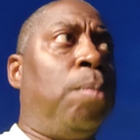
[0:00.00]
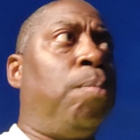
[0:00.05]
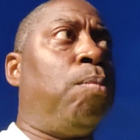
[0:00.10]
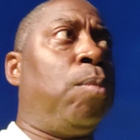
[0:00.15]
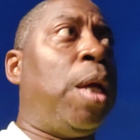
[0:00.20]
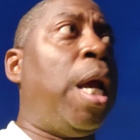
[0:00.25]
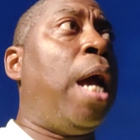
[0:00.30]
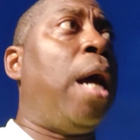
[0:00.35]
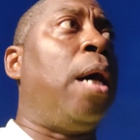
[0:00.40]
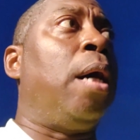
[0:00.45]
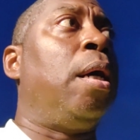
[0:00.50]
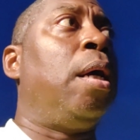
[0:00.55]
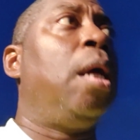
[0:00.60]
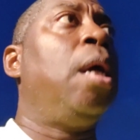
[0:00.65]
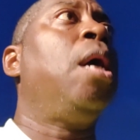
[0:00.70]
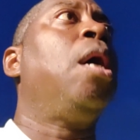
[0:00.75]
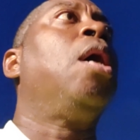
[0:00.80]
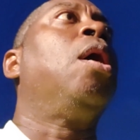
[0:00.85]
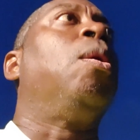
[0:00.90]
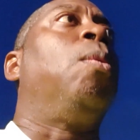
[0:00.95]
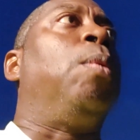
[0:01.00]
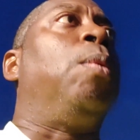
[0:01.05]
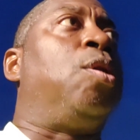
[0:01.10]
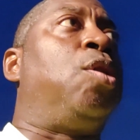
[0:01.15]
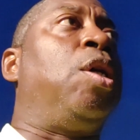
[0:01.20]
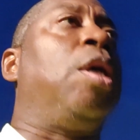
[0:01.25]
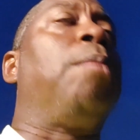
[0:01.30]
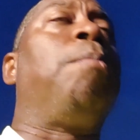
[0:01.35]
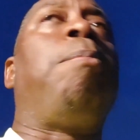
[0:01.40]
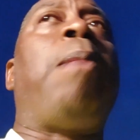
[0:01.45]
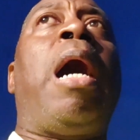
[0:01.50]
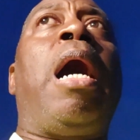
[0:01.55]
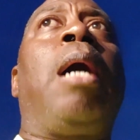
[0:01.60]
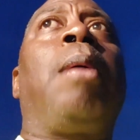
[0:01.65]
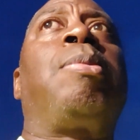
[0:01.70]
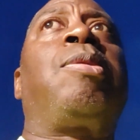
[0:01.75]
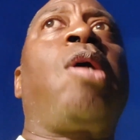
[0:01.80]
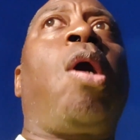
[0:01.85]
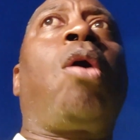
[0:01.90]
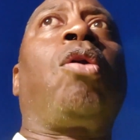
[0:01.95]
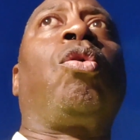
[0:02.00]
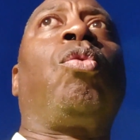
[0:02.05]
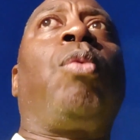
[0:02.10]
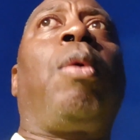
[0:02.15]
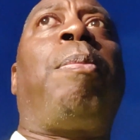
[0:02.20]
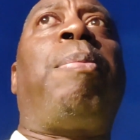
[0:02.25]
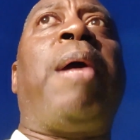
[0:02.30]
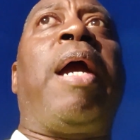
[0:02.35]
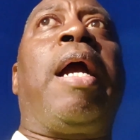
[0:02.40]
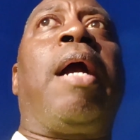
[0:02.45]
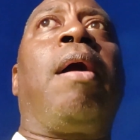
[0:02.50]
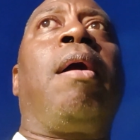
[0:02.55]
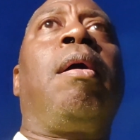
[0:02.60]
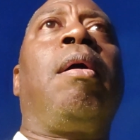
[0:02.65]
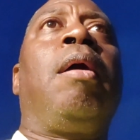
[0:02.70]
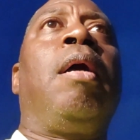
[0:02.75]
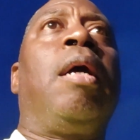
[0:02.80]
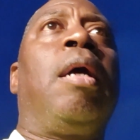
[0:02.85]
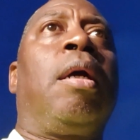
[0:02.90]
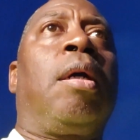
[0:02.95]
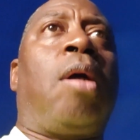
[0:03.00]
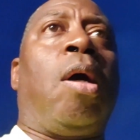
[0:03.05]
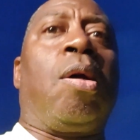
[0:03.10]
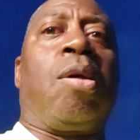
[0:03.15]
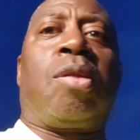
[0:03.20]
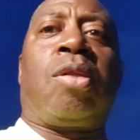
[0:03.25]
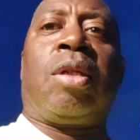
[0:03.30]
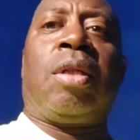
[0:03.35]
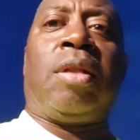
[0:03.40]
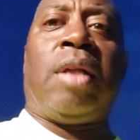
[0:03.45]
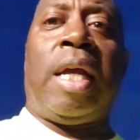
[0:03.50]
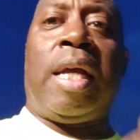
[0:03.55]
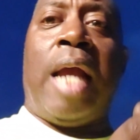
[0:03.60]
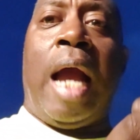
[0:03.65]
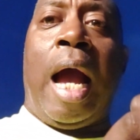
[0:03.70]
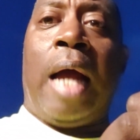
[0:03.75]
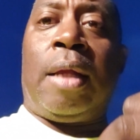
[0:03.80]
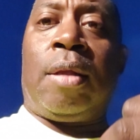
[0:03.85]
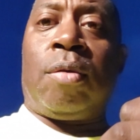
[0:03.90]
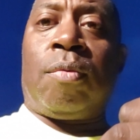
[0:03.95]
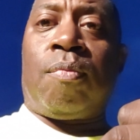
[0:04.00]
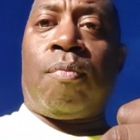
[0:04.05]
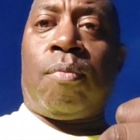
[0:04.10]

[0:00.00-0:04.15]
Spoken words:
Yeah. Well, Jim Bob's Auto Repair, because they got